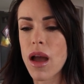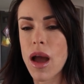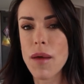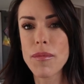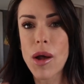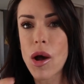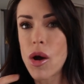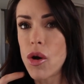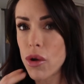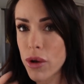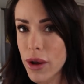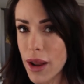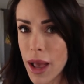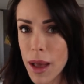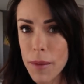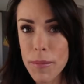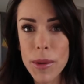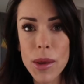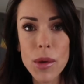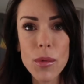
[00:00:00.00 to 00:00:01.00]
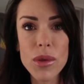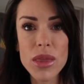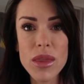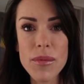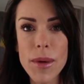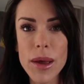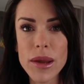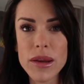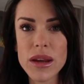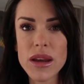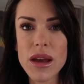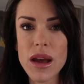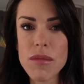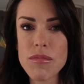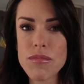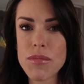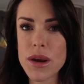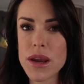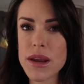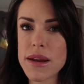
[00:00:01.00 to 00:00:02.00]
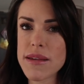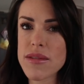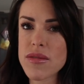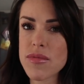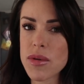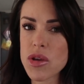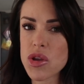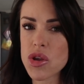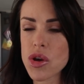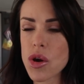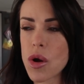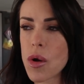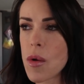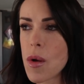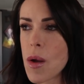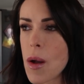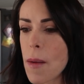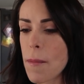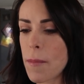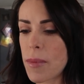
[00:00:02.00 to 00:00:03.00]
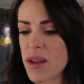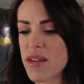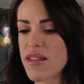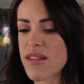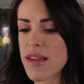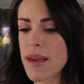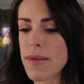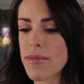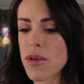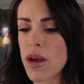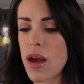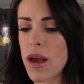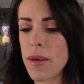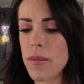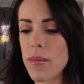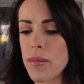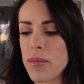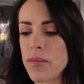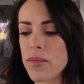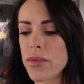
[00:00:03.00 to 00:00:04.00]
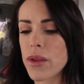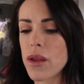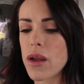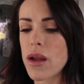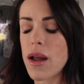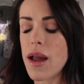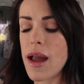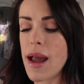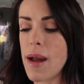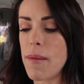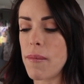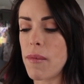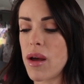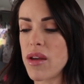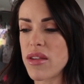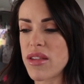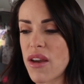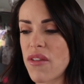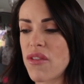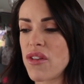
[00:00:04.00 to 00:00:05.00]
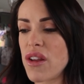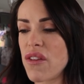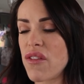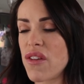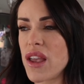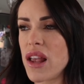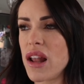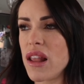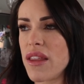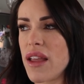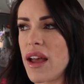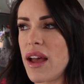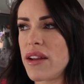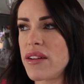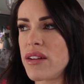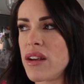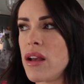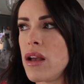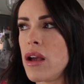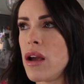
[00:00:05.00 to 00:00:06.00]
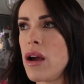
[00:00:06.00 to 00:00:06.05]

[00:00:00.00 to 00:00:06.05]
I'm not unhappy with the body I'm bringing into my show, but at the same time I definitely feel that